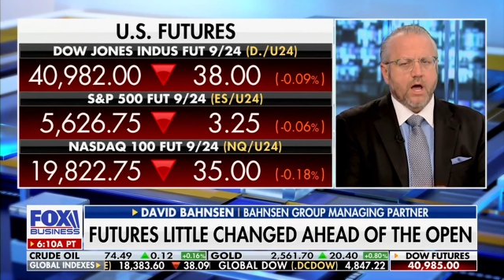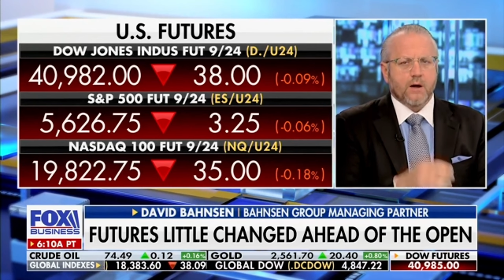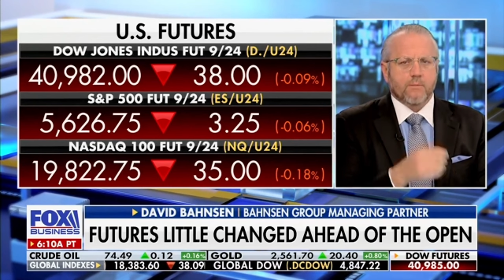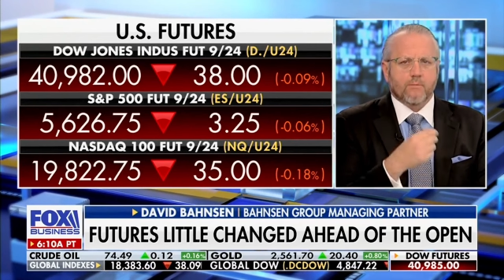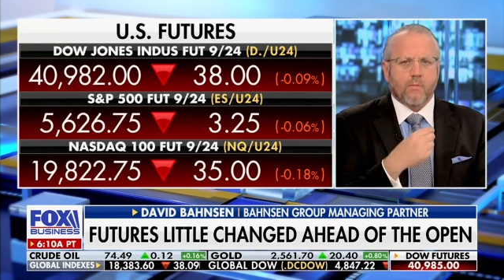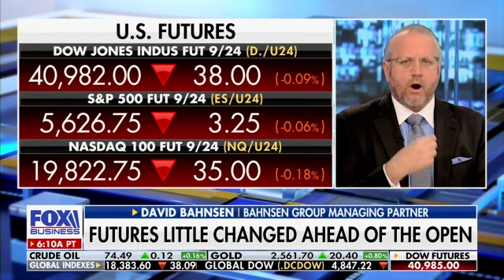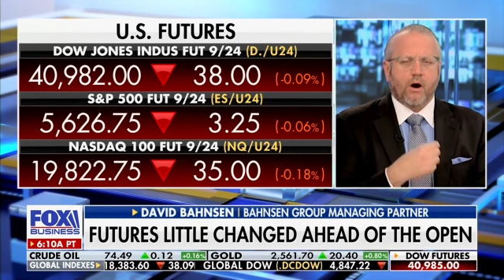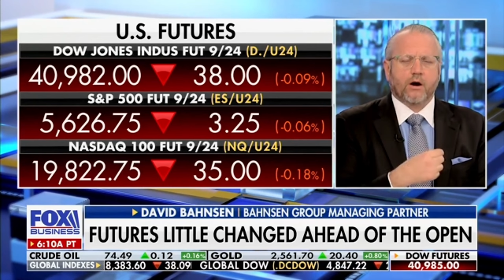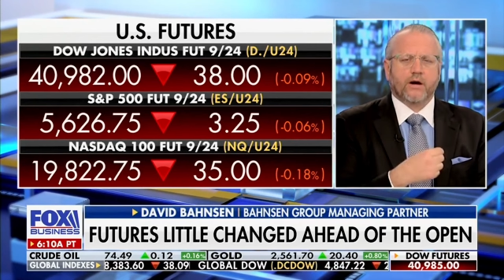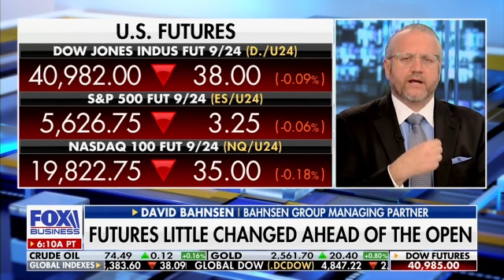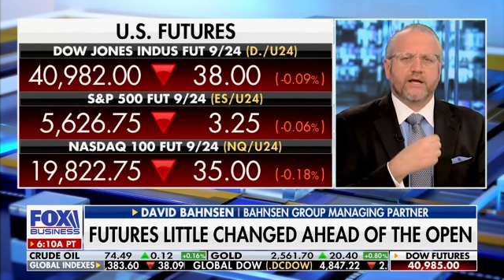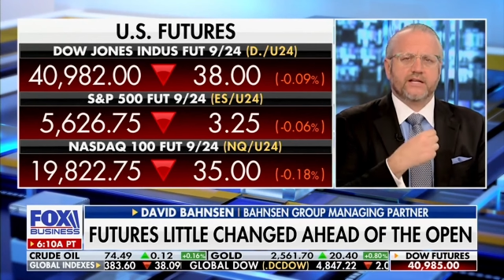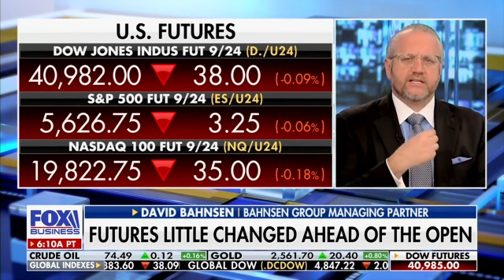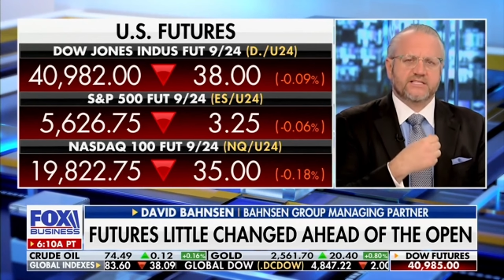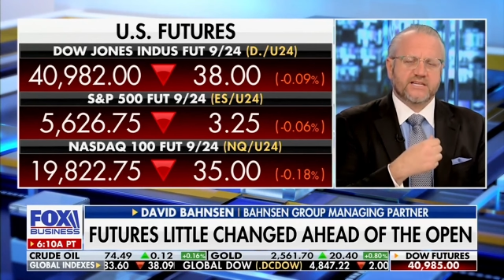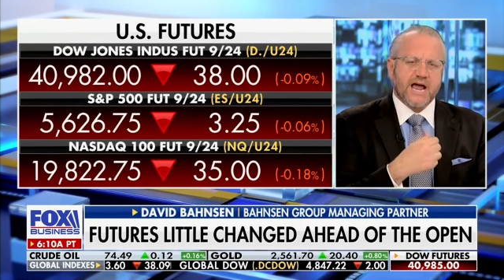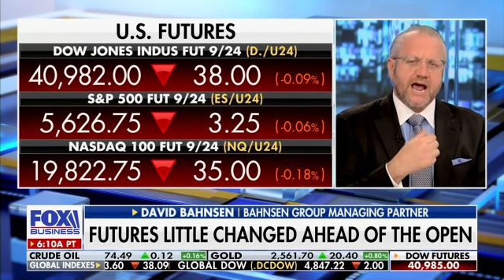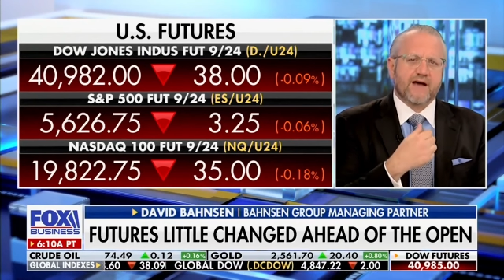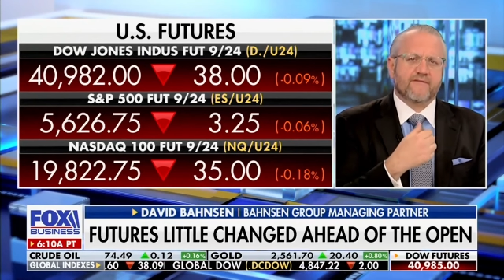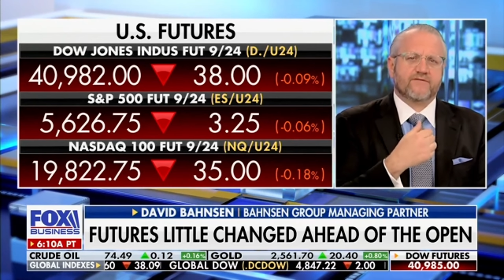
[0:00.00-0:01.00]

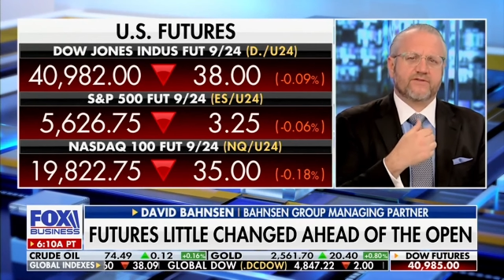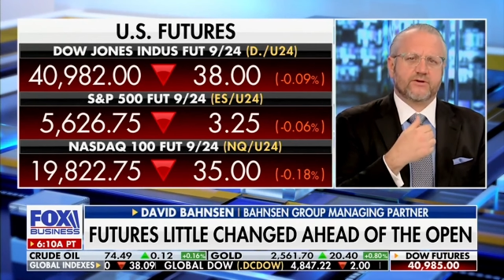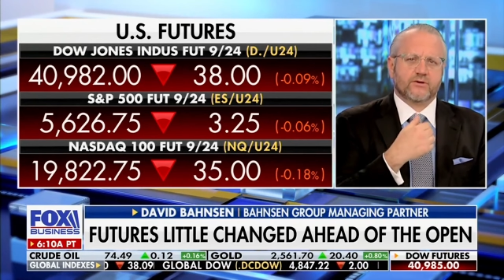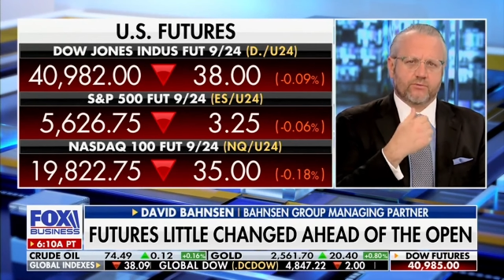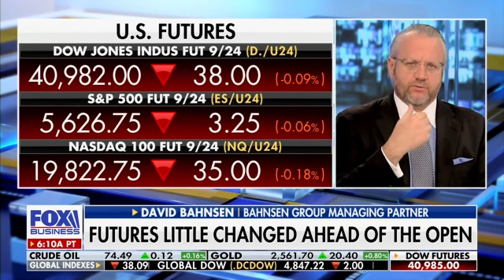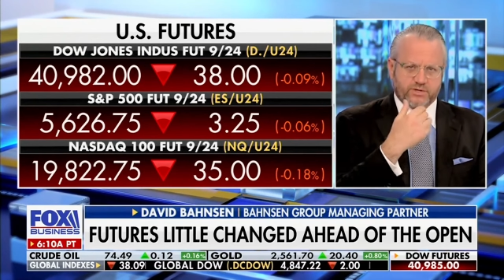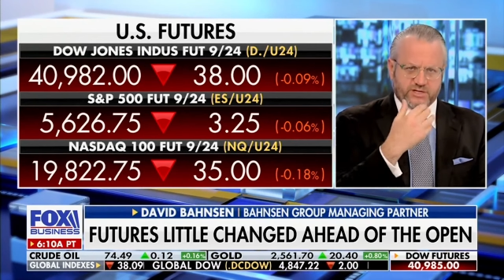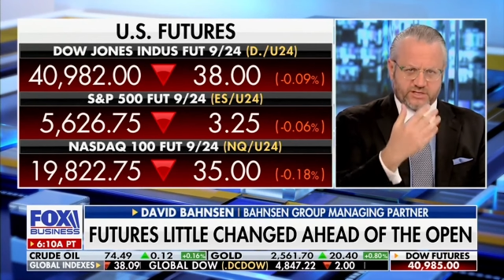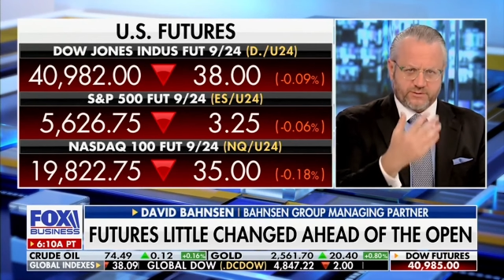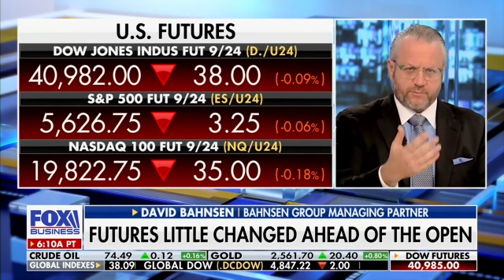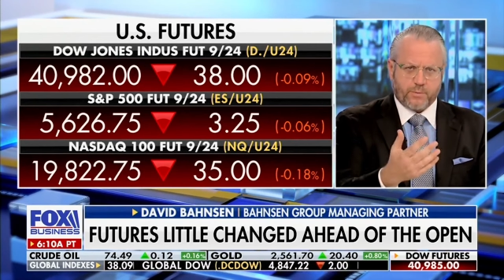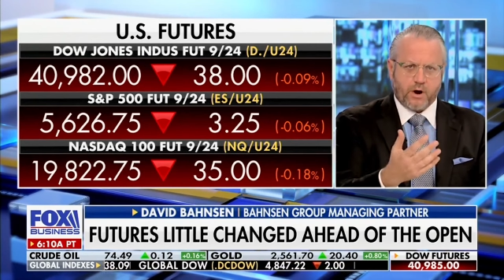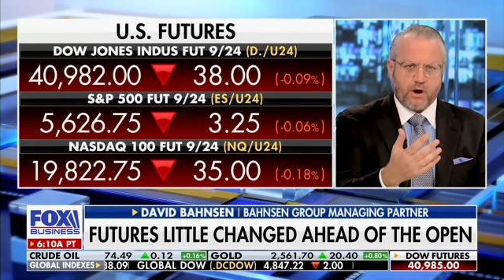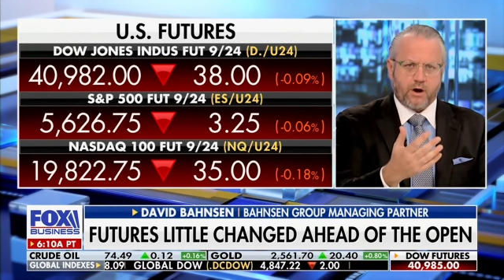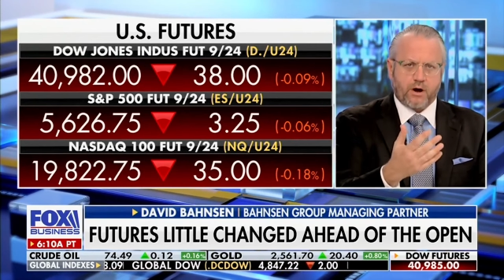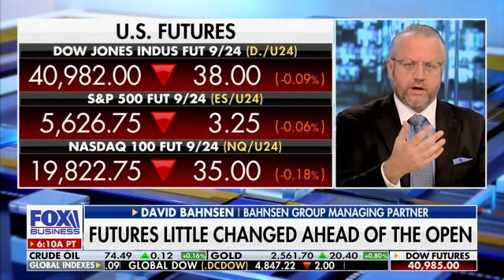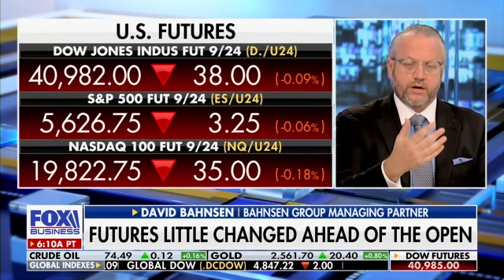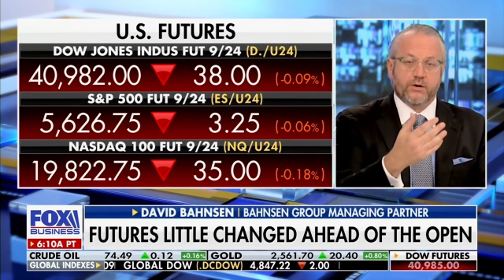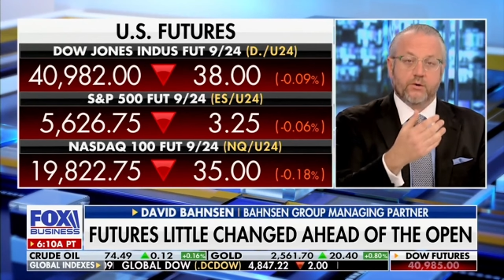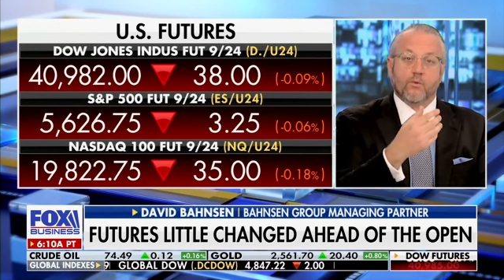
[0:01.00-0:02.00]
Markets have to
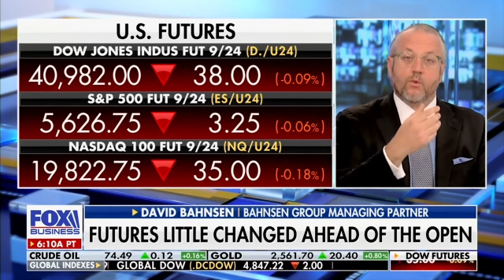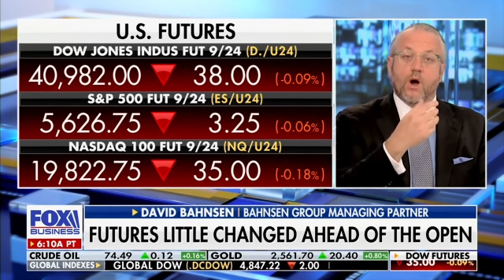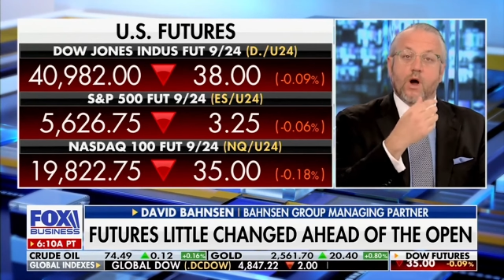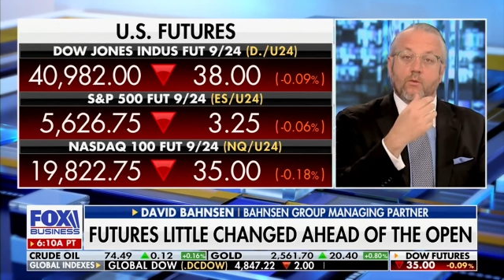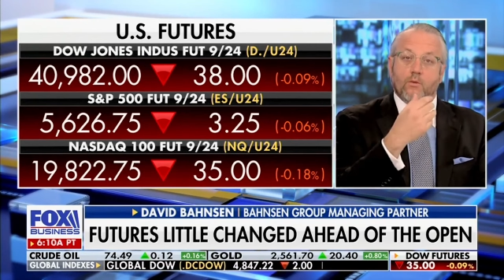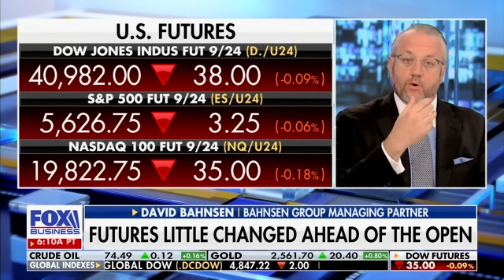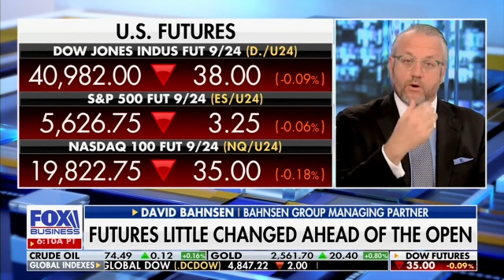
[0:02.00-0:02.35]
respond to what